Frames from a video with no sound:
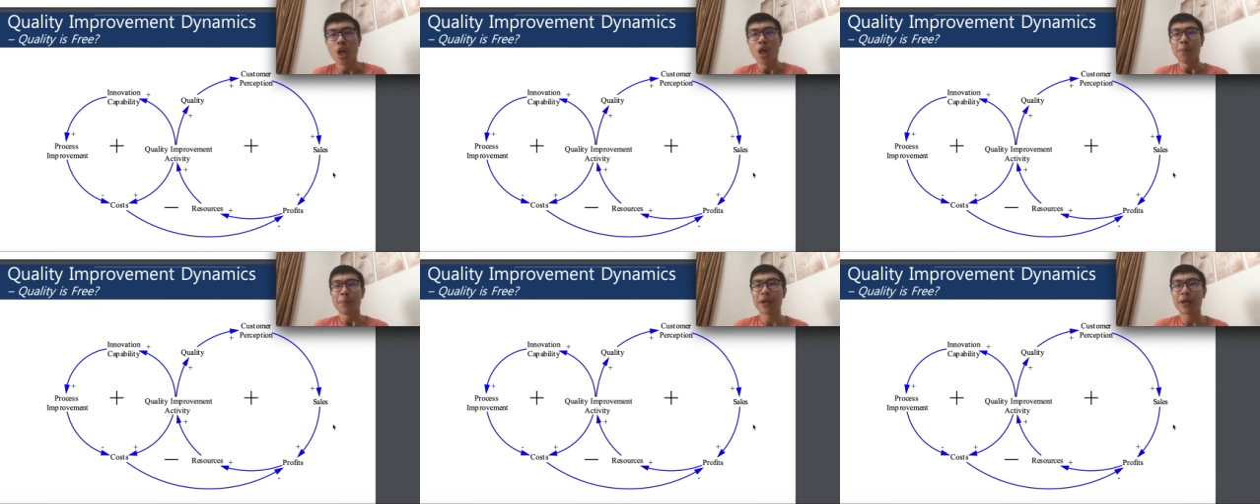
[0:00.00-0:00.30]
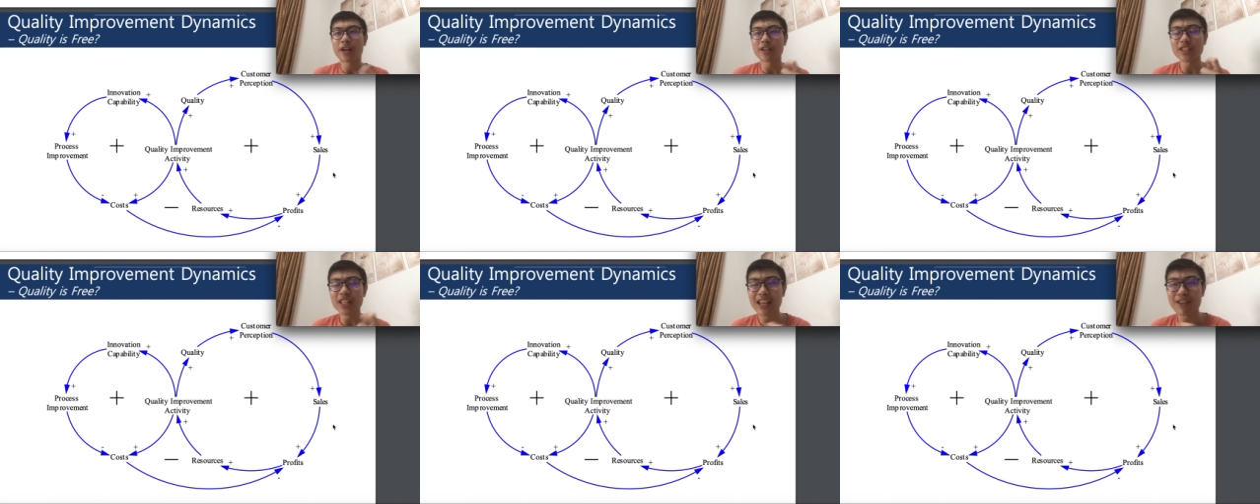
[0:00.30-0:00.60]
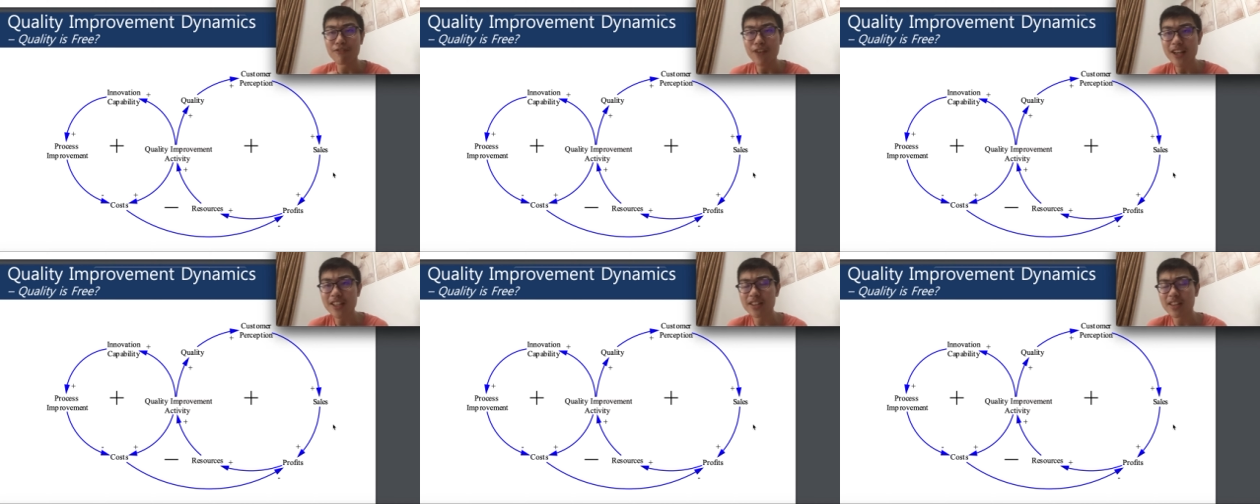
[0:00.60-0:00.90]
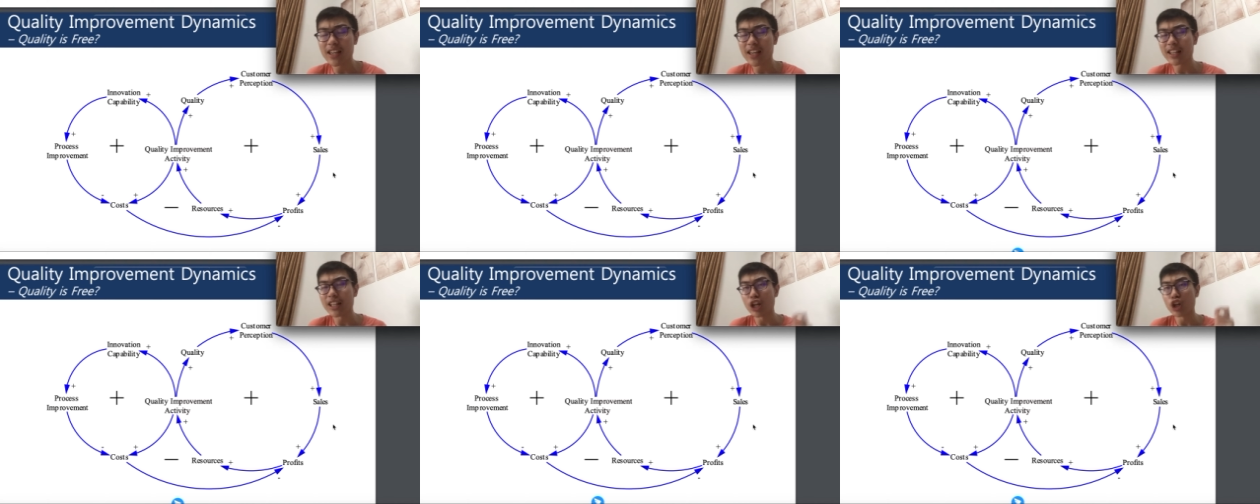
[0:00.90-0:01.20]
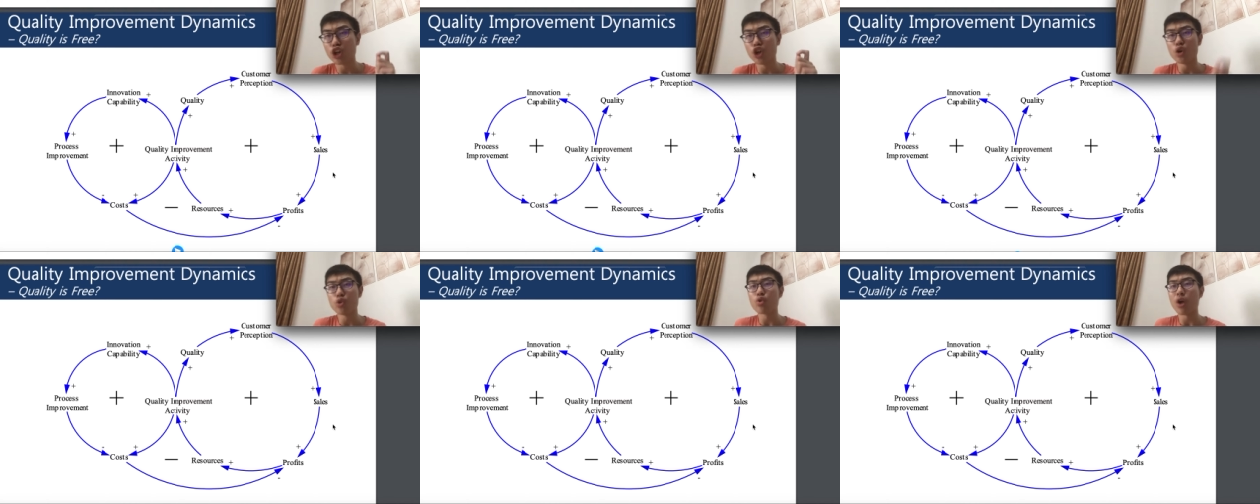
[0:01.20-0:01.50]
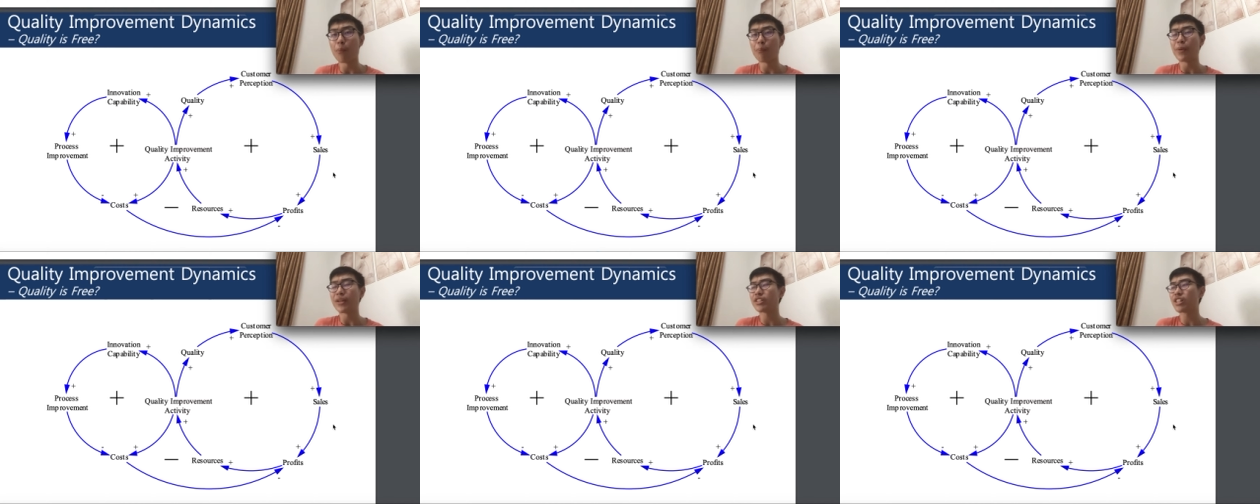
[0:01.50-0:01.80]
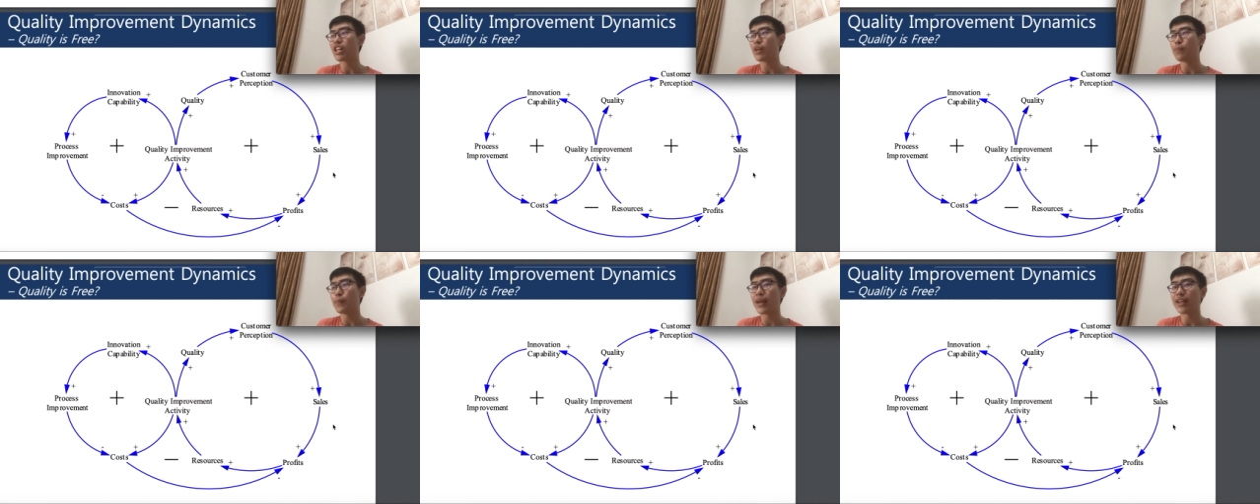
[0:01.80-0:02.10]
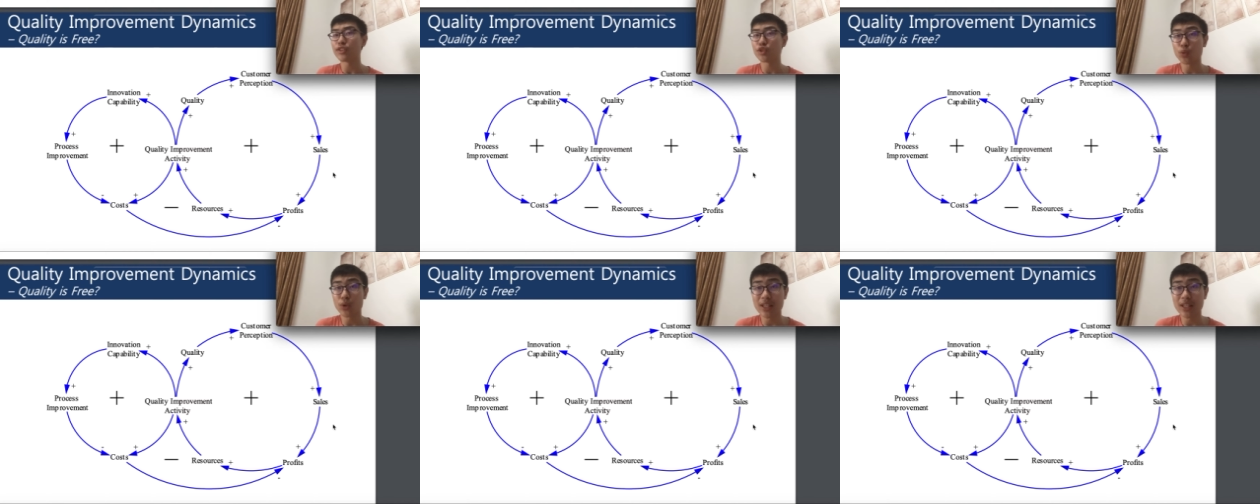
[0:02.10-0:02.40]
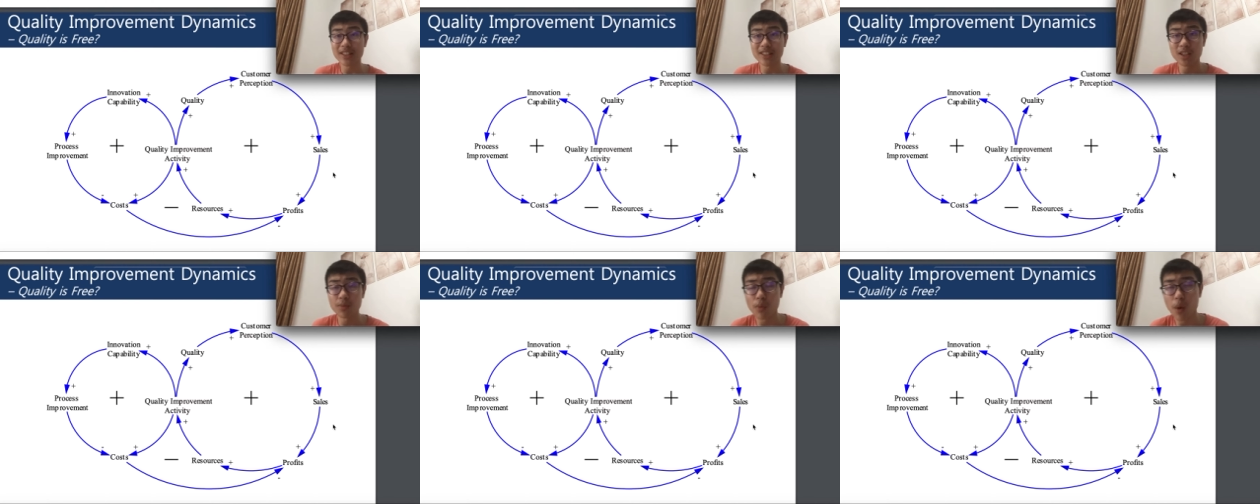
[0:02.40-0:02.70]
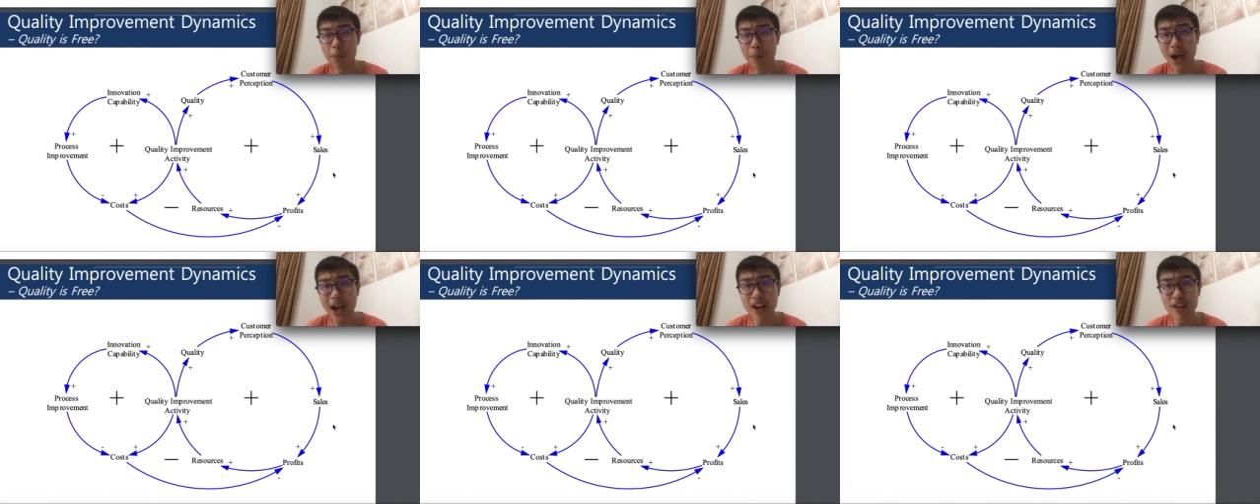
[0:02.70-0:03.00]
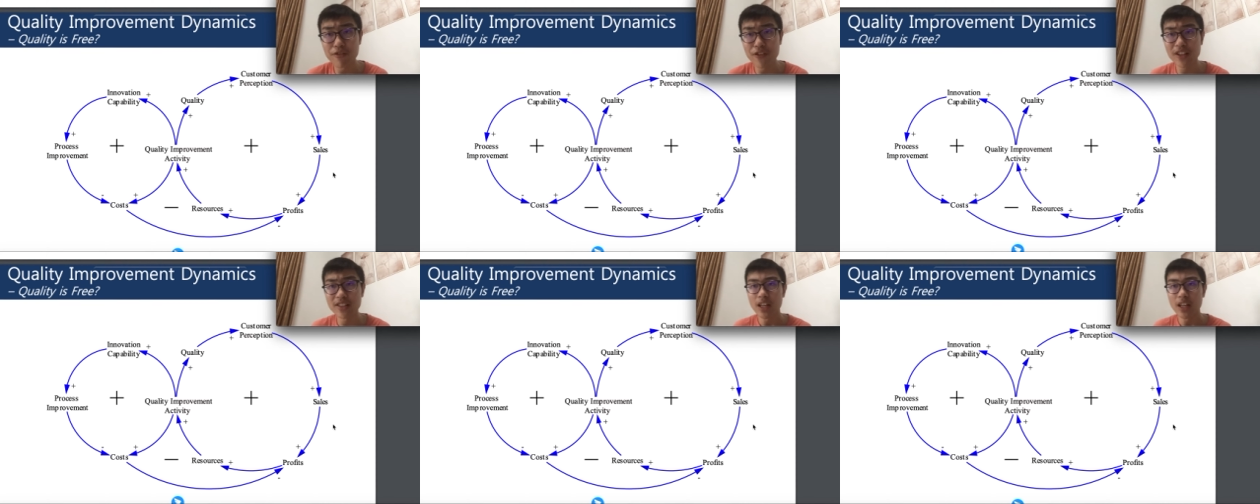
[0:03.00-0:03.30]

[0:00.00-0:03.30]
because investing in the long run basically means you can see more benefits